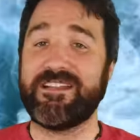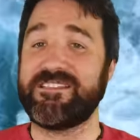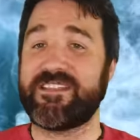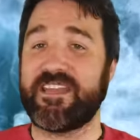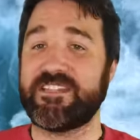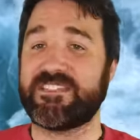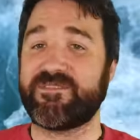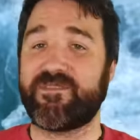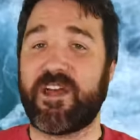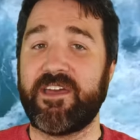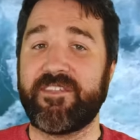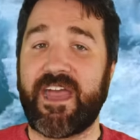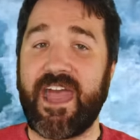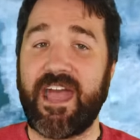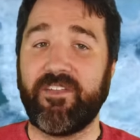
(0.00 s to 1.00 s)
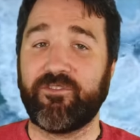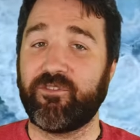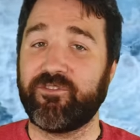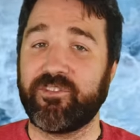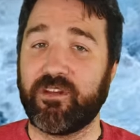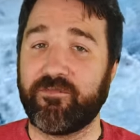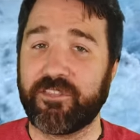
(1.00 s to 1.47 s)
intensify the
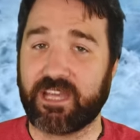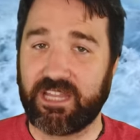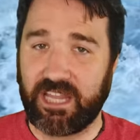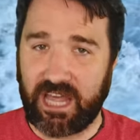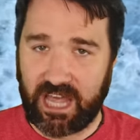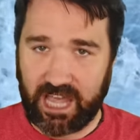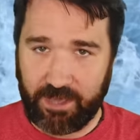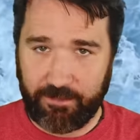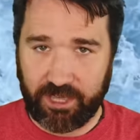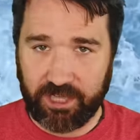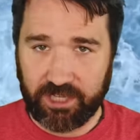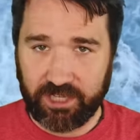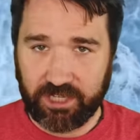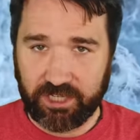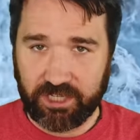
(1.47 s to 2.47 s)
hazards of the climb.